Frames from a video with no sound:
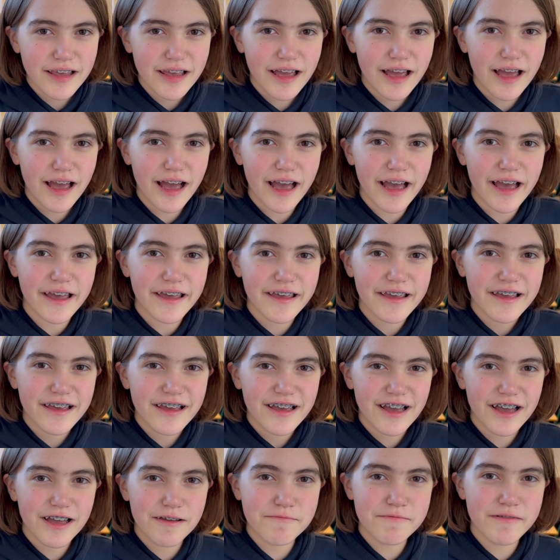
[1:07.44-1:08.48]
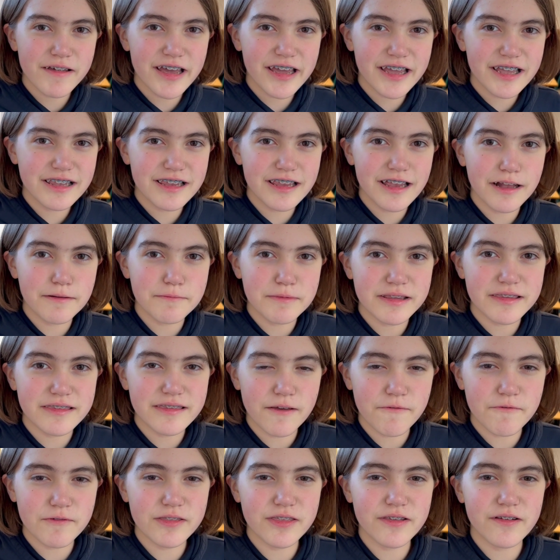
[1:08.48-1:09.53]
Hi, I'm Megan and I'm in
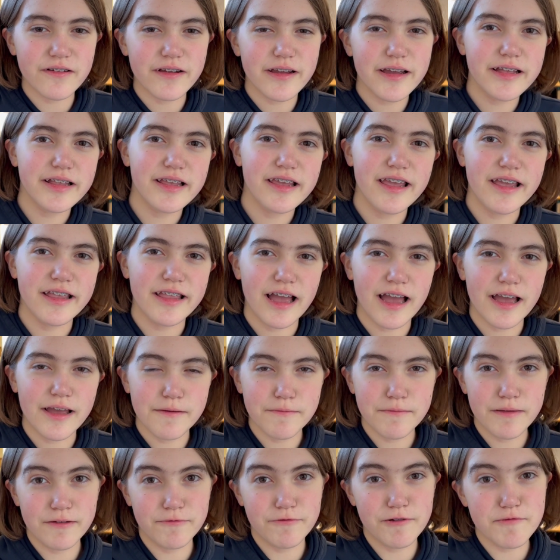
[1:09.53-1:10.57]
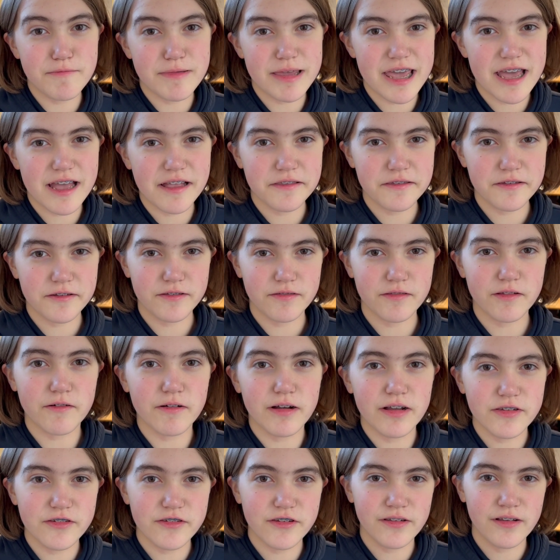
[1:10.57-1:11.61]
seventh grade and I will be answering the
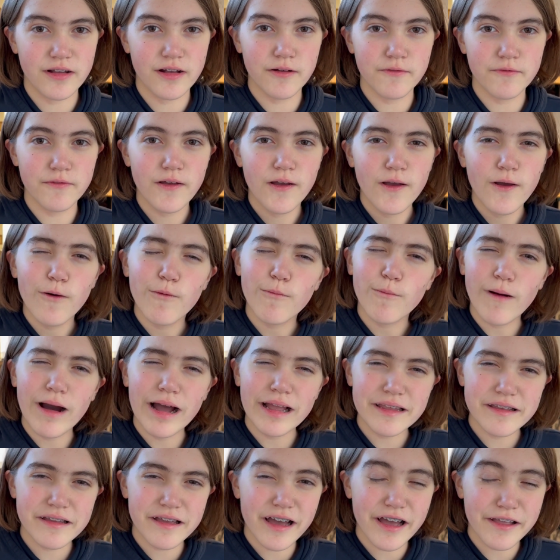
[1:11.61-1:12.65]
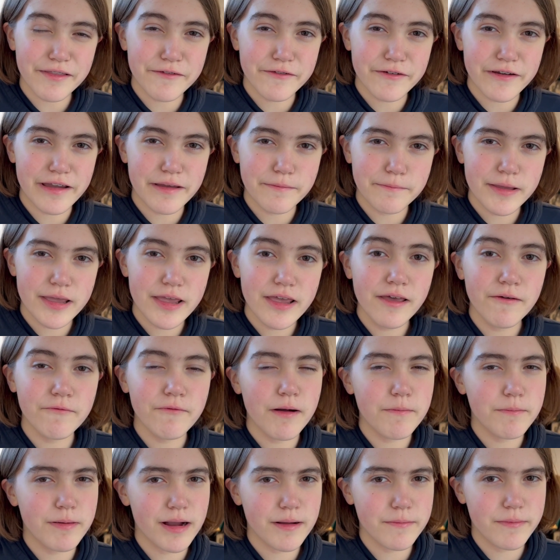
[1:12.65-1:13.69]
question of why did God create me and
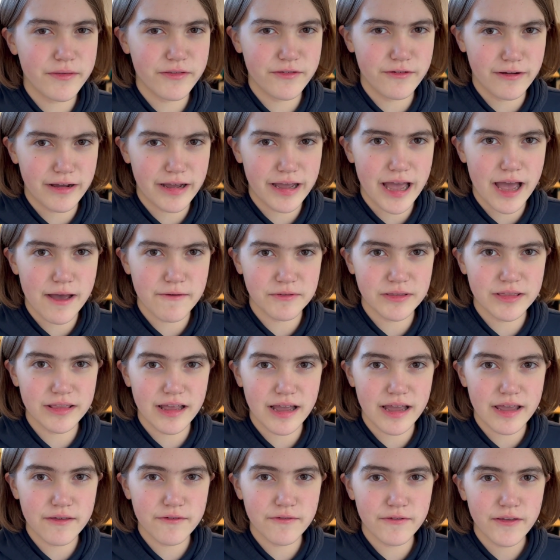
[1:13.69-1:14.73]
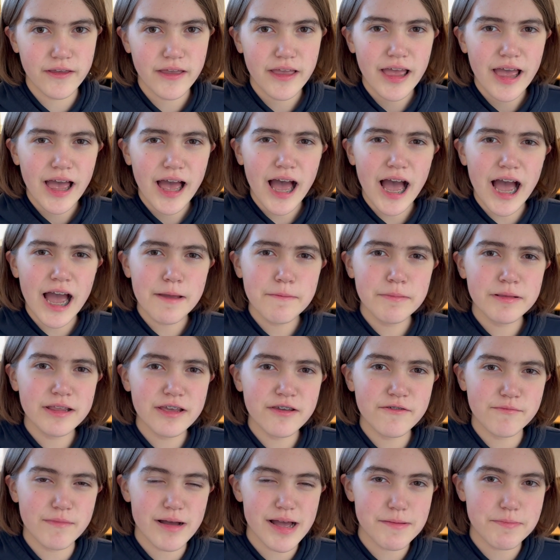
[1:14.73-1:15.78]
what purpose do I have in life? I
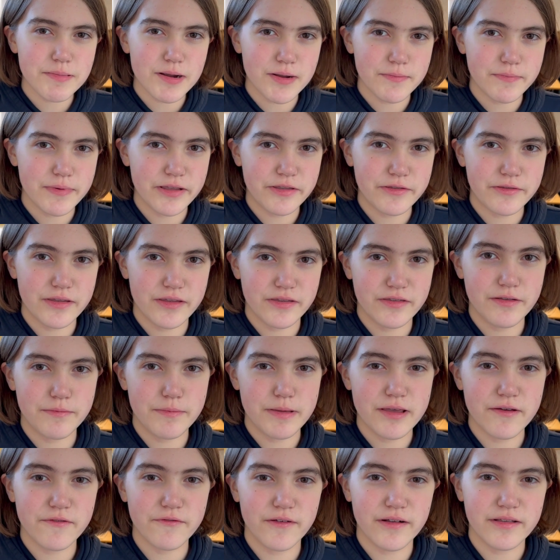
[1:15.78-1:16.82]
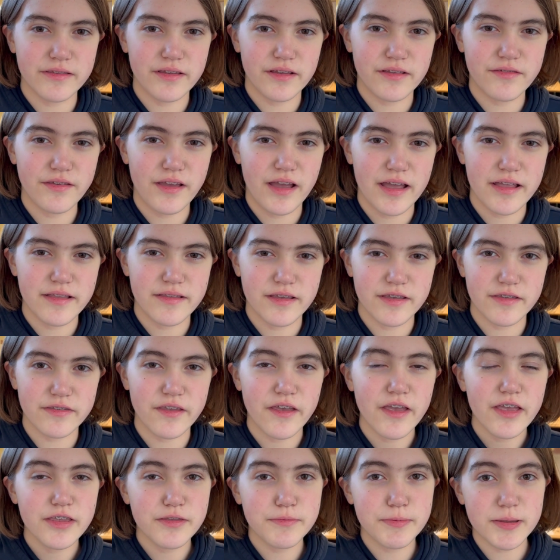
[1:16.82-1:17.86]
believe my purpose is to be a forensic scientist,
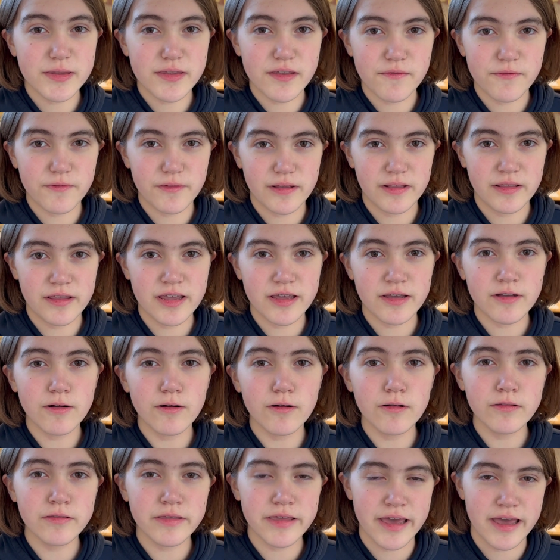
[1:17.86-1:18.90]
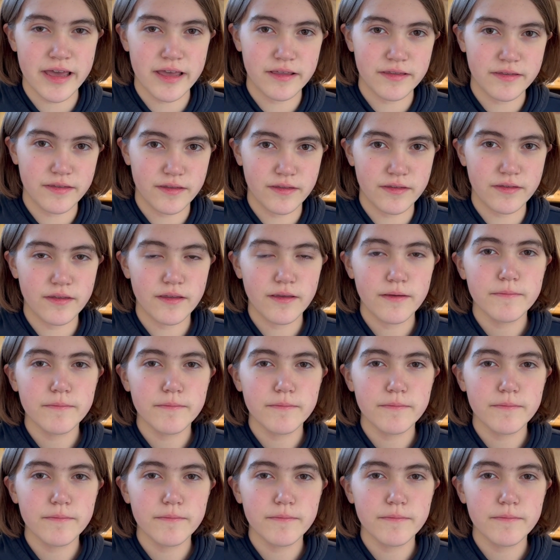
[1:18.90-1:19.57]
specifically in cold cases.